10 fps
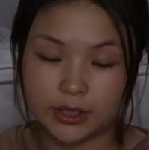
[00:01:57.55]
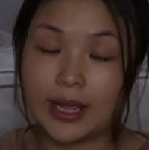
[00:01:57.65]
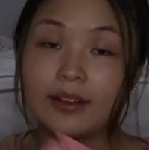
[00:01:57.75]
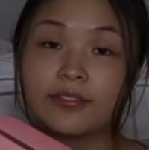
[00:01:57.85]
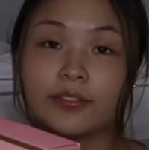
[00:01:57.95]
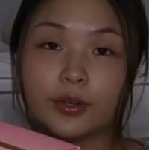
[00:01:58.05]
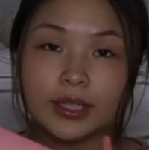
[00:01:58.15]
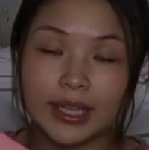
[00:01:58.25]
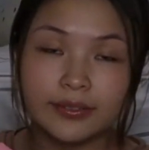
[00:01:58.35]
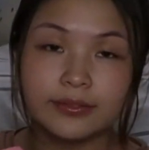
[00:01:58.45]
So I have four
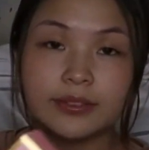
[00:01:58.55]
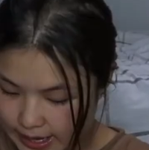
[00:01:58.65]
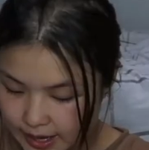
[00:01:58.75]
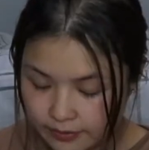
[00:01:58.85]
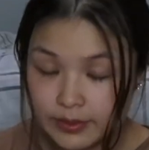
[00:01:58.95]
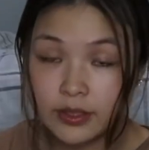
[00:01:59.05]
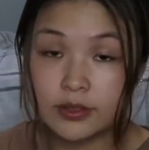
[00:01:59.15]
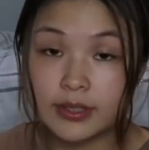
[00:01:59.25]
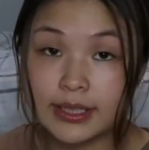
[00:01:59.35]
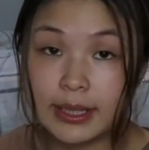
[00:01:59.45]
left. I have been
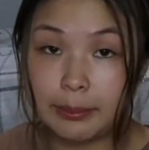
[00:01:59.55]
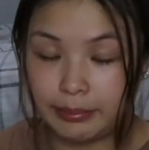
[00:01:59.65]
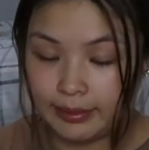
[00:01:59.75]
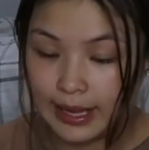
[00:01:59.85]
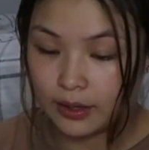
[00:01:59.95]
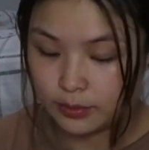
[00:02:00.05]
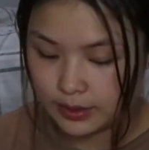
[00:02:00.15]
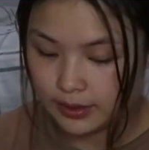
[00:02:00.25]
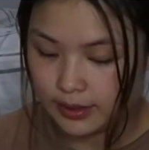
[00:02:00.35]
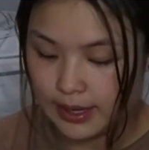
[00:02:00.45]
using the black
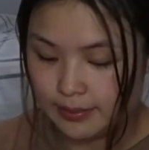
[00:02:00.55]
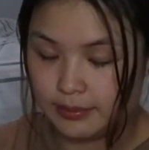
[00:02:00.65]
one a lot,